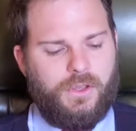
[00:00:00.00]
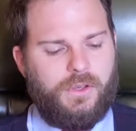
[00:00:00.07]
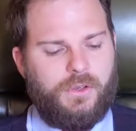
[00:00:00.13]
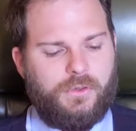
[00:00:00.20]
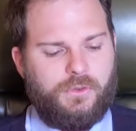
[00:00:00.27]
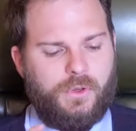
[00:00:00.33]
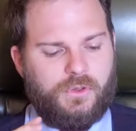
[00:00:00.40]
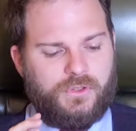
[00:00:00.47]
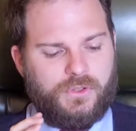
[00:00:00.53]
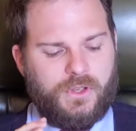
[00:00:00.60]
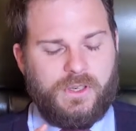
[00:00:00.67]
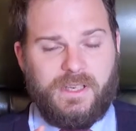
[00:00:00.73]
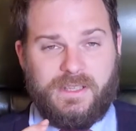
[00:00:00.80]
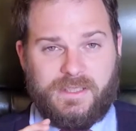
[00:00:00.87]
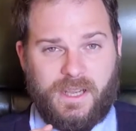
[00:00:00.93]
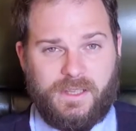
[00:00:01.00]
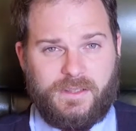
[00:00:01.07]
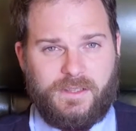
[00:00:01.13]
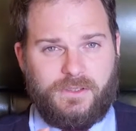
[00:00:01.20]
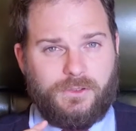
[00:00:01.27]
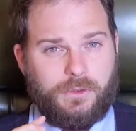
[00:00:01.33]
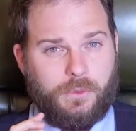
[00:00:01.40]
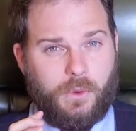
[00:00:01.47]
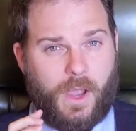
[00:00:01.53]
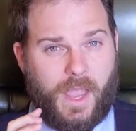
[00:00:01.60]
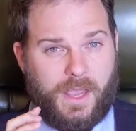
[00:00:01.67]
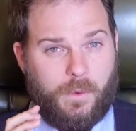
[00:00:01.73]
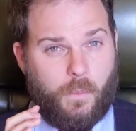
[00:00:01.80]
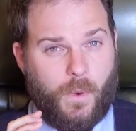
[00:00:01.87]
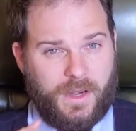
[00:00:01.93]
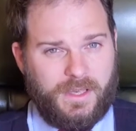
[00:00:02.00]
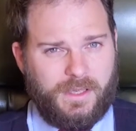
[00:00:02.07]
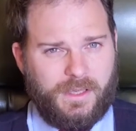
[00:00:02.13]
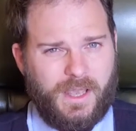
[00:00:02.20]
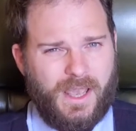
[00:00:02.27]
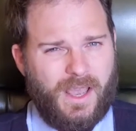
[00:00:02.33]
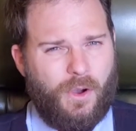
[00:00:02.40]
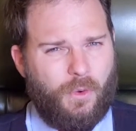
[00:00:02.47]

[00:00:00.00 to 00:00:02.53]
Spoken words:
You could certainly take this to a wedding.